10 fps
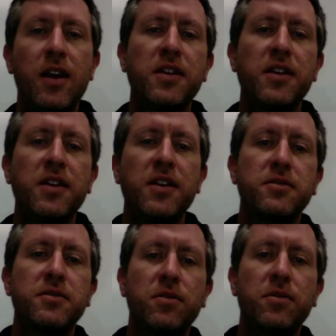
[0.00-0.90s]
Hey guys,
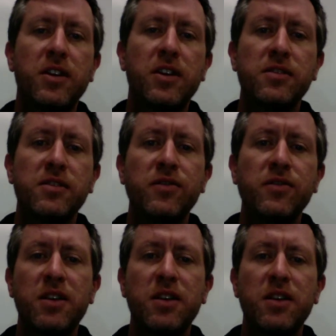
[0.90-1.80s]
so this is
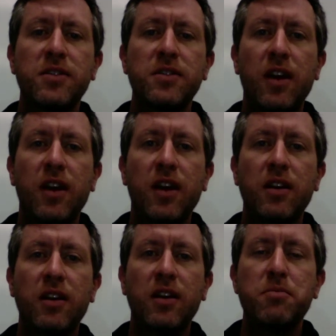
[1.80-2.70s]
David Staples,
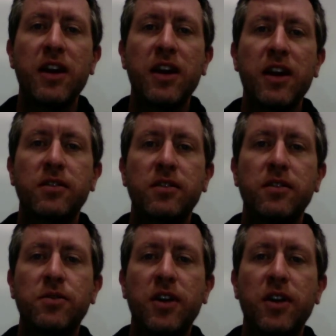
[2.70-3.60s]
and I'm back
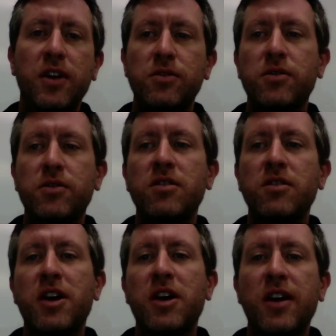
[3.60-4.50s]
today to talk
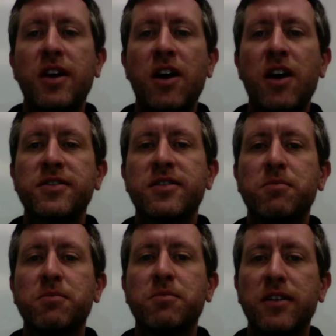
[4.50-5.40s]
about how to
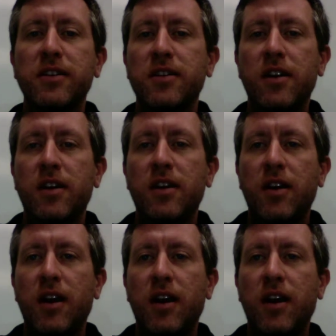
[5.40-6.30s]
subnet.
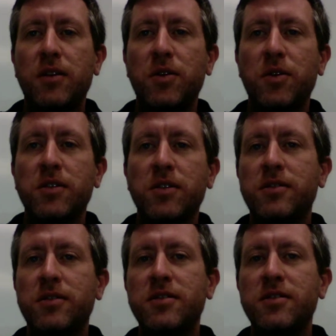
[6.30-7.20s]
I know that
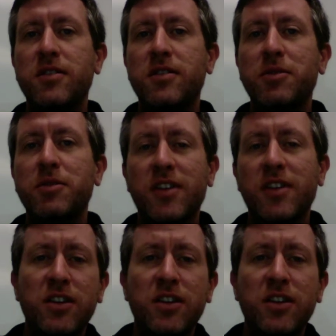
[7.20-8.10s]
this is a topic
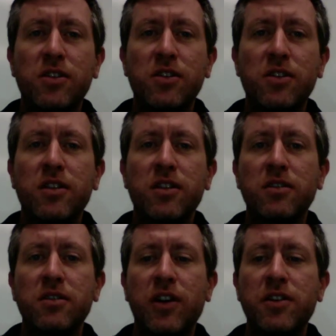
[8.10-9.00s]
that I teach in a lot of
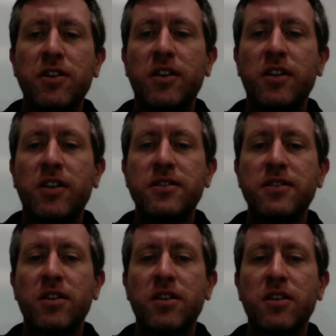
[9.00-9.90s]
the various
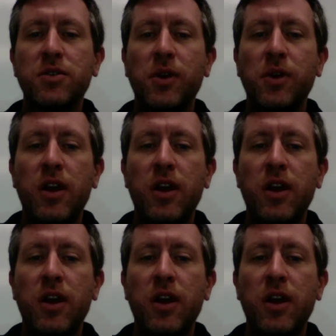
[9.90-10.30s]
classes that we do,